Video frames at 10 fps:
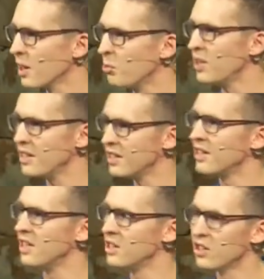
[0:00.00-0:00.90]
at B T
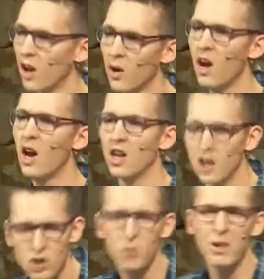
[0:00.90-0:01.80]
C, so
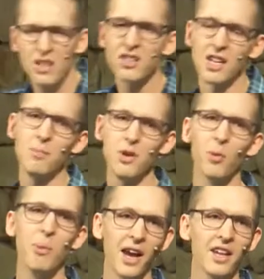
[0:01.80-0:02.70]
could you please send me your
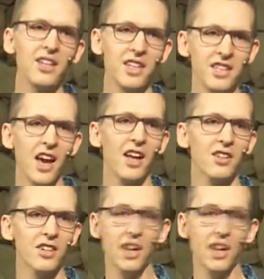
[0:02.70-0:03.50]
bank details? And